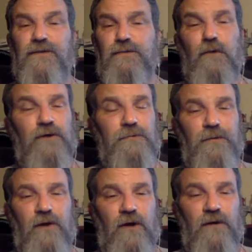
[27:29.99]
There's
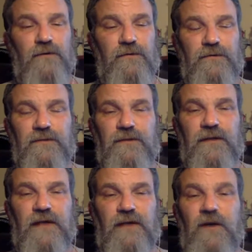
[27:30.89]
multiple articles
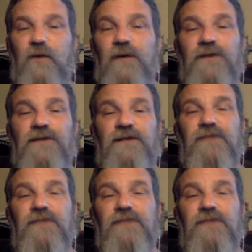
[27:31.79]
that go into